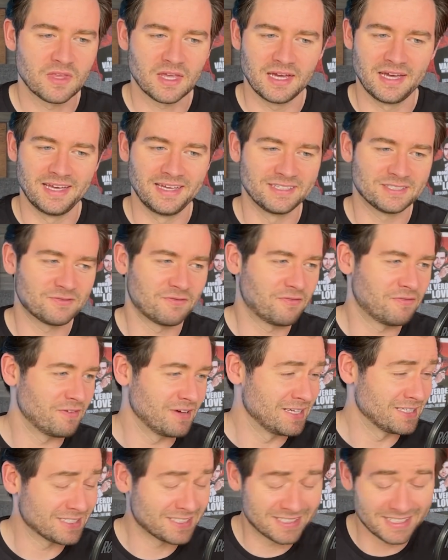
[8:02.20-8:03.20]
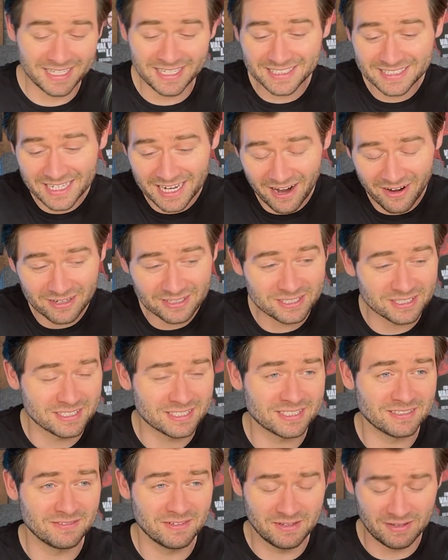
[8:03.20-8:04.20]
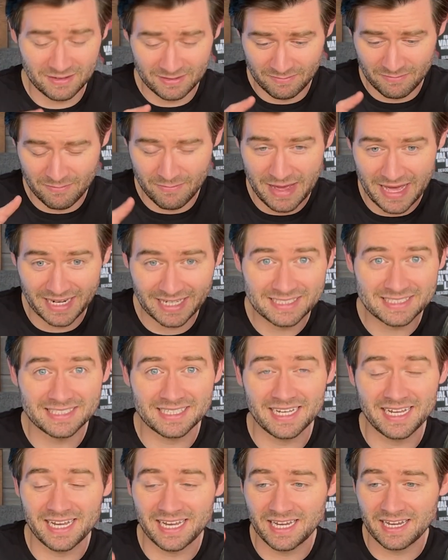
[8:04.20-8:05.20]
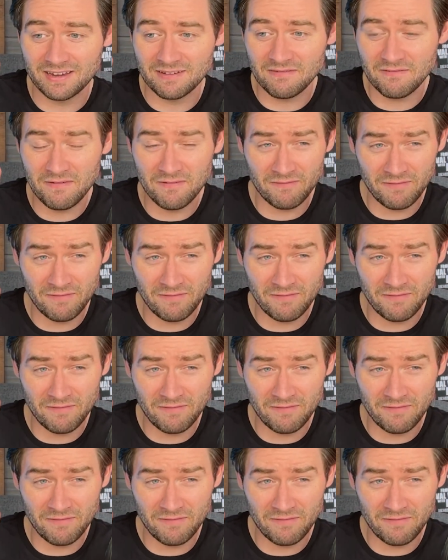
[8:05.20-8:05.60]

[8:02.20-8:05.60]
His character's menacing,